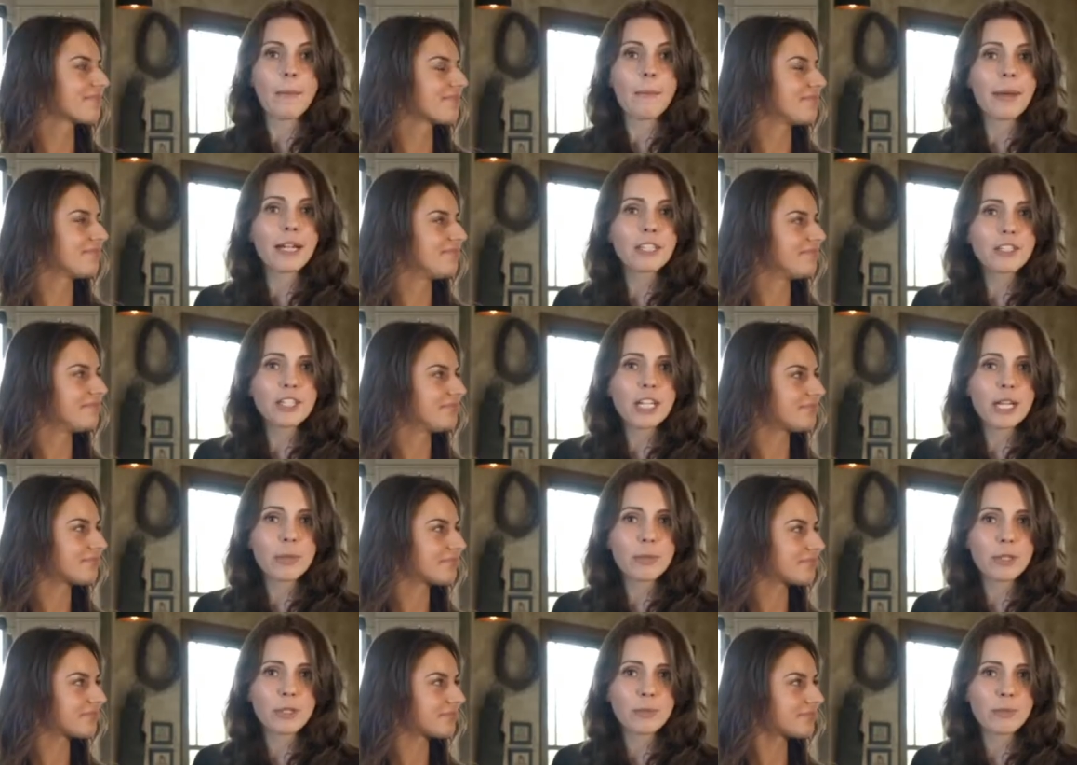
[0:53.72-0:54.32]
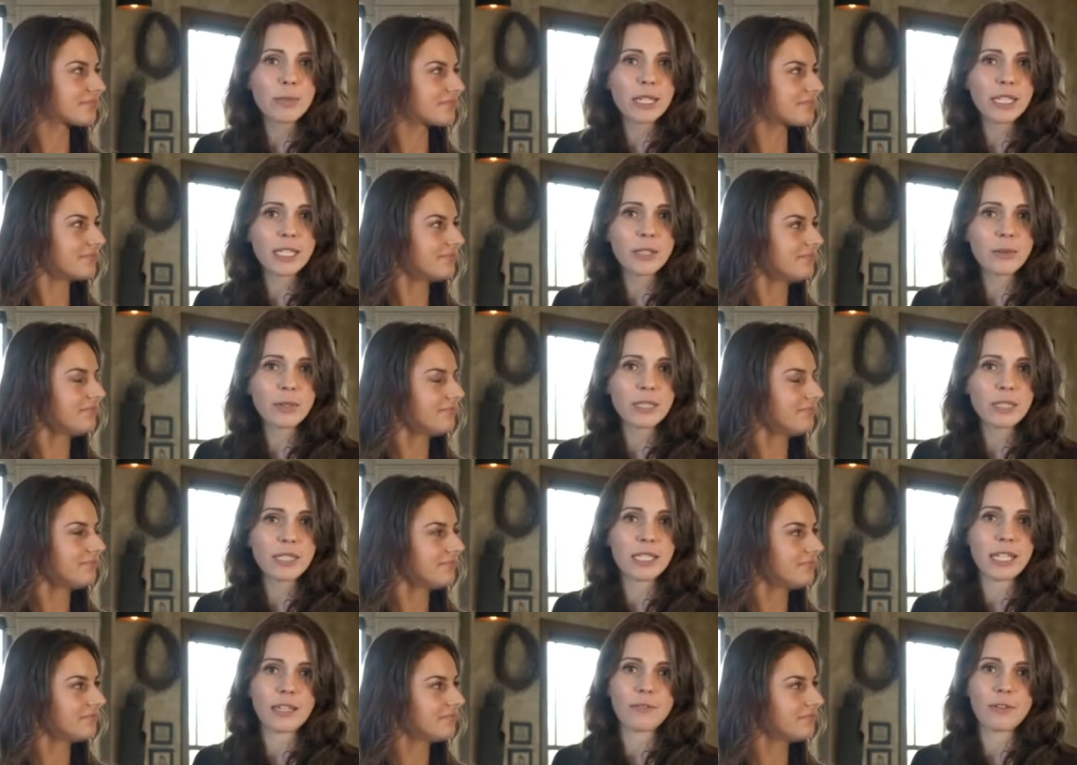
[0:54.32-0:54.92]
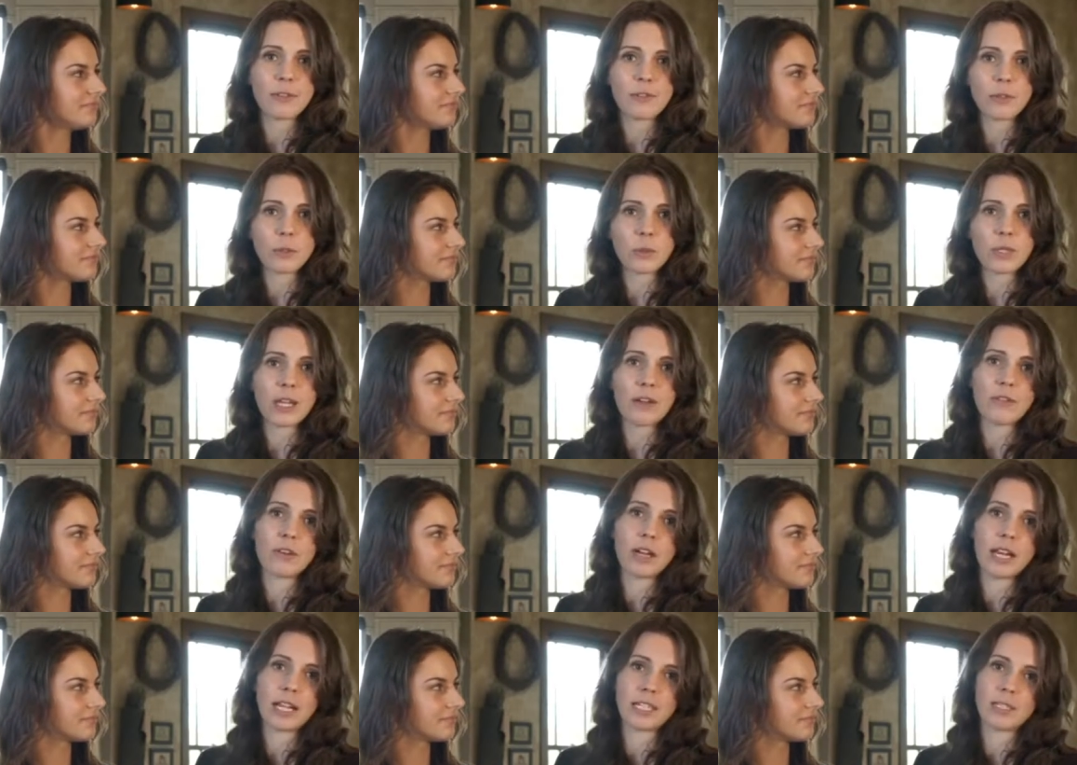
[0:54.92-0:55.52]
Speaker 1: Imagine how much money you would save if you
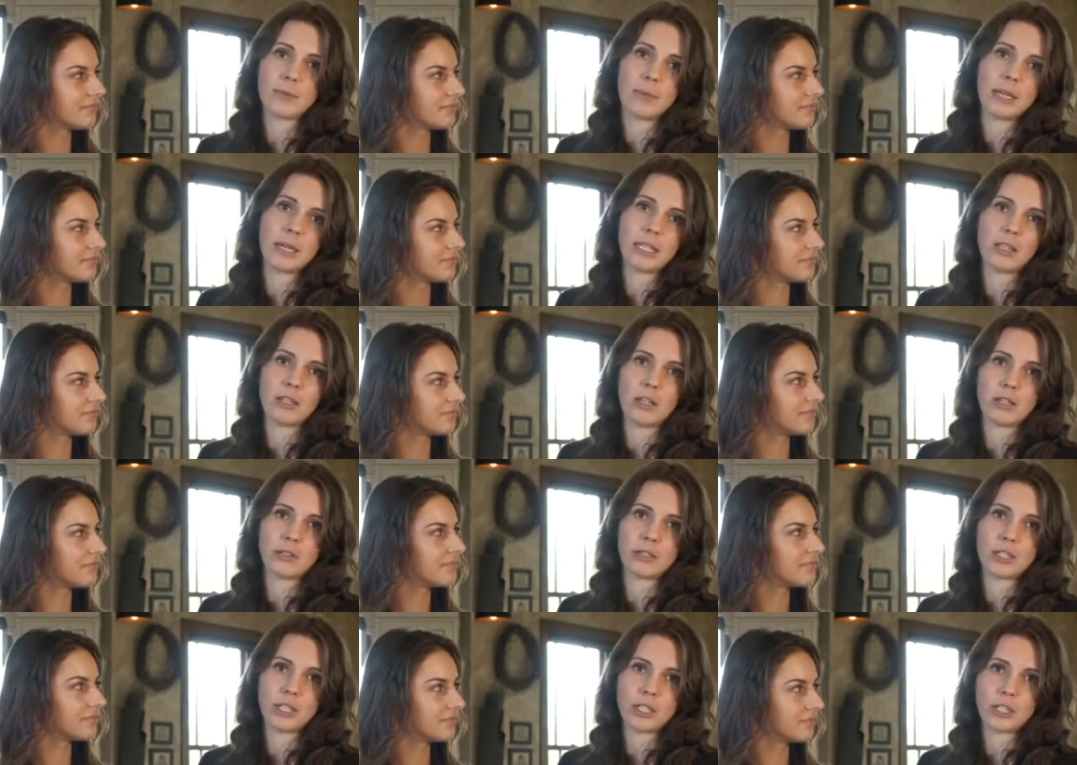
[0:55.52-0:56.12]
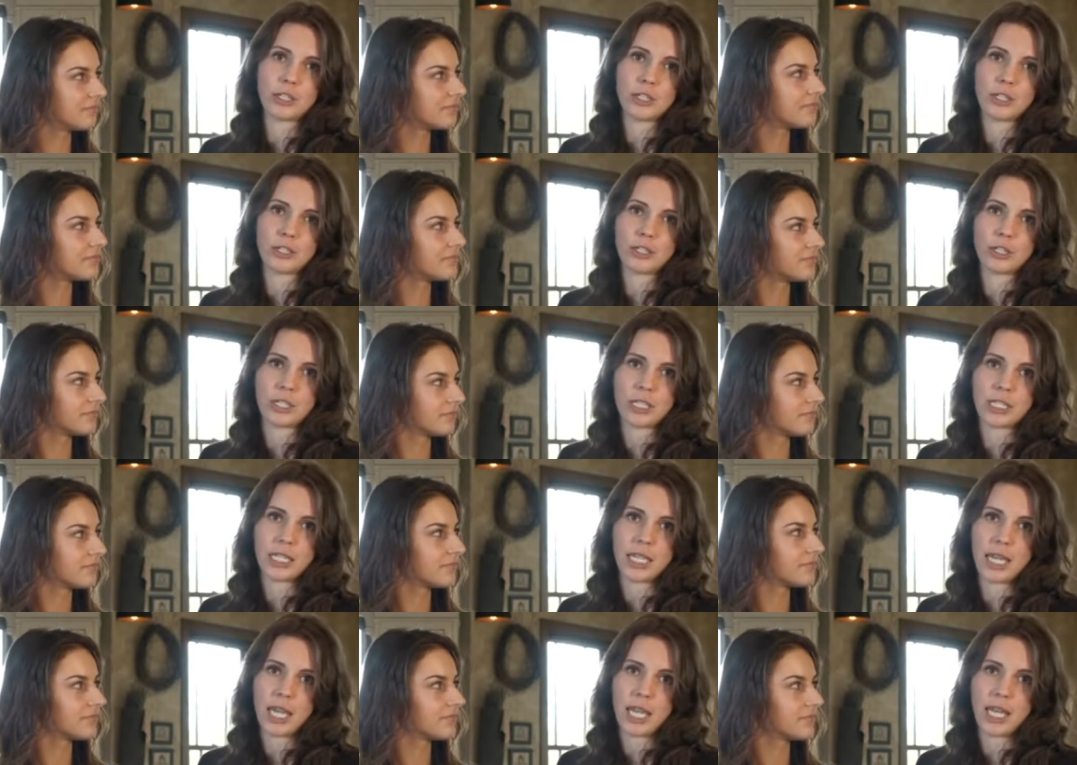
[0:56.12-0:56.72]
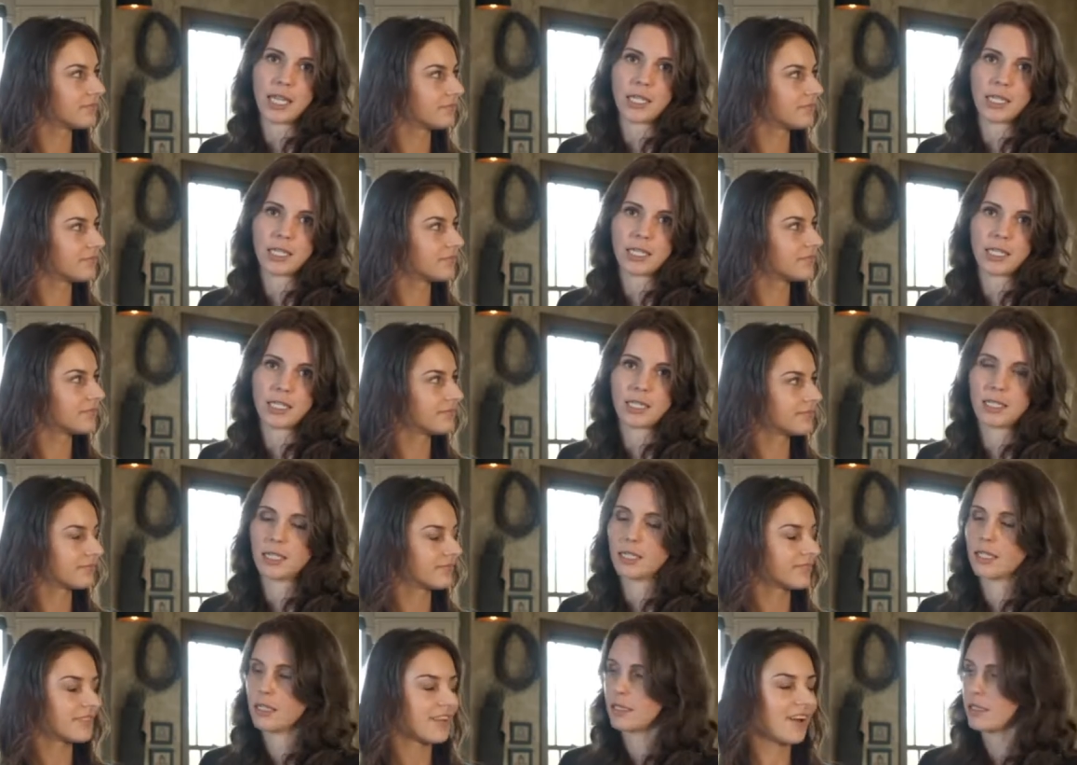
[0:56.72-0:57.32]
never had to buy laundry detergent again.
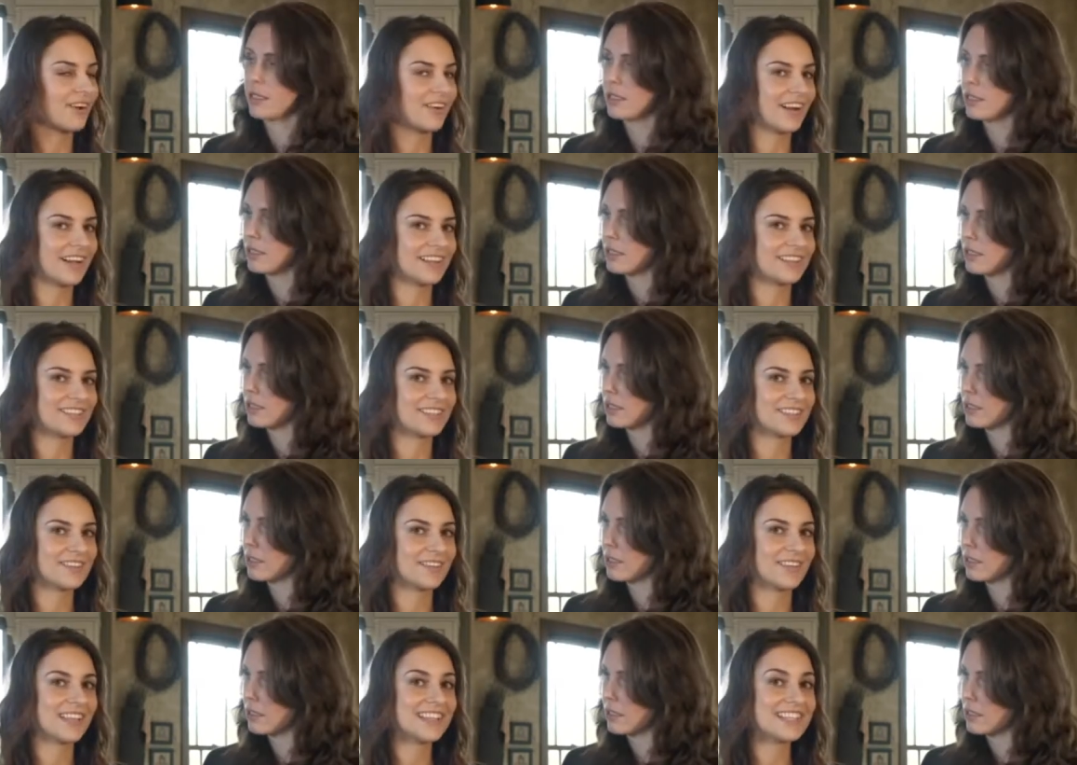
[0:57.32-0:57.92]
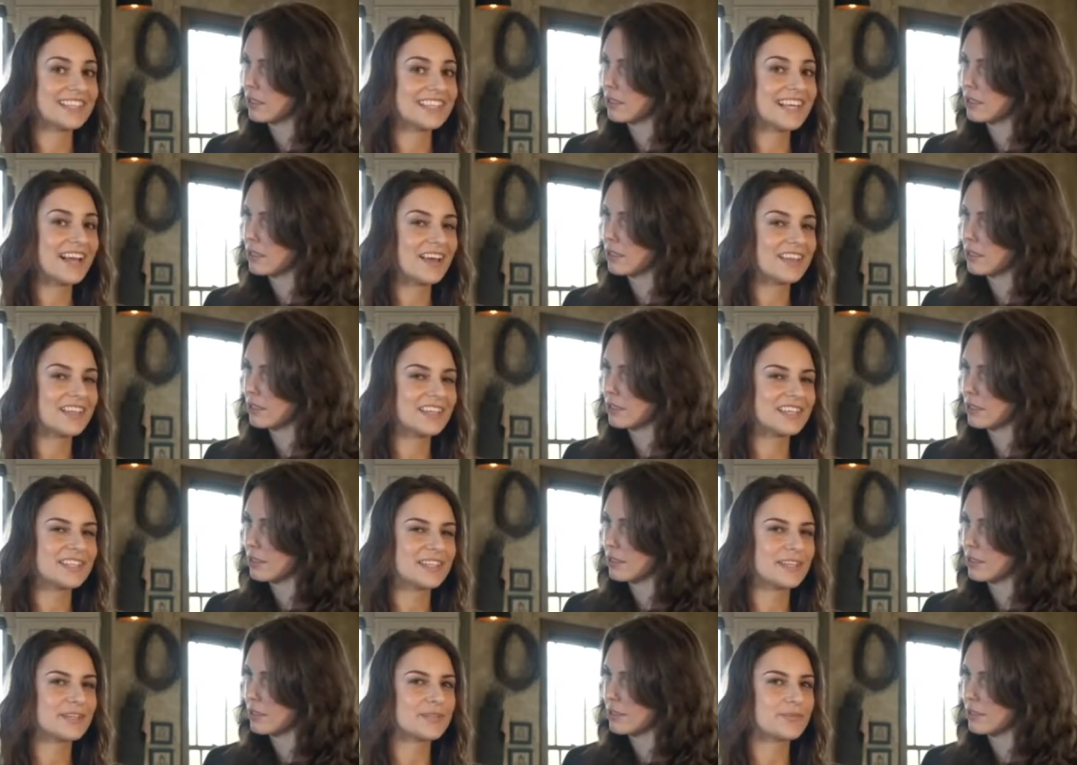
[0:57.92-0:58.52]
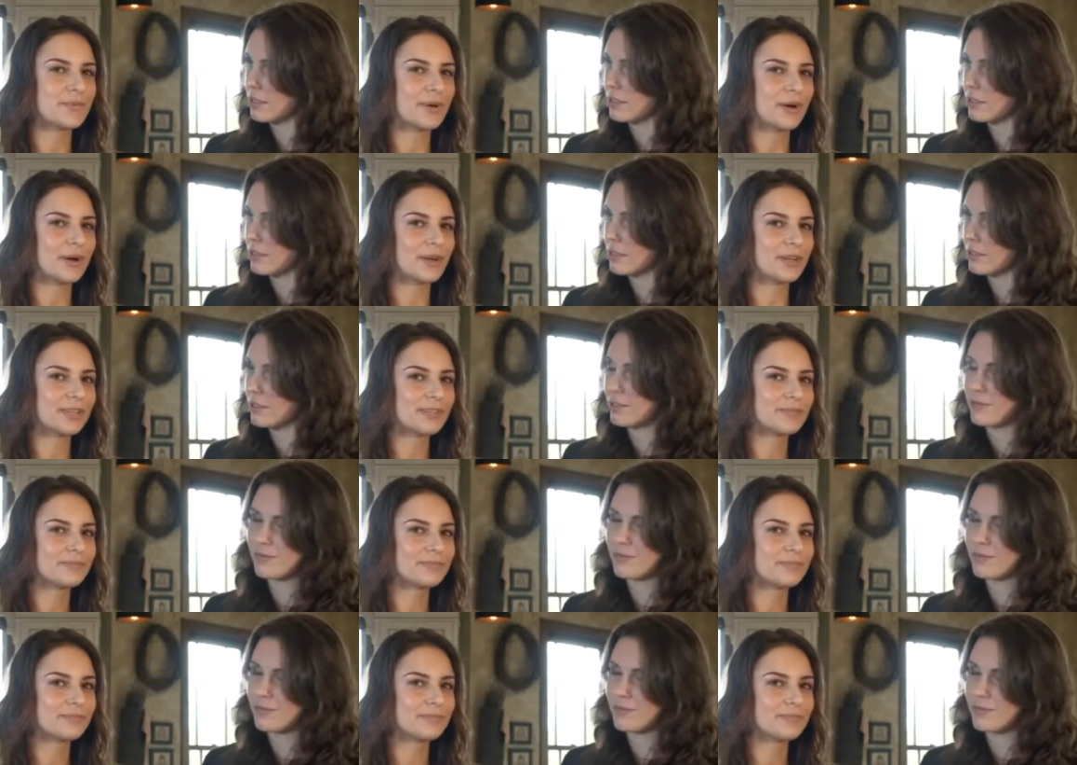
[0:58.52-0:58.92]
Speaker 2: So, let's see how these things work.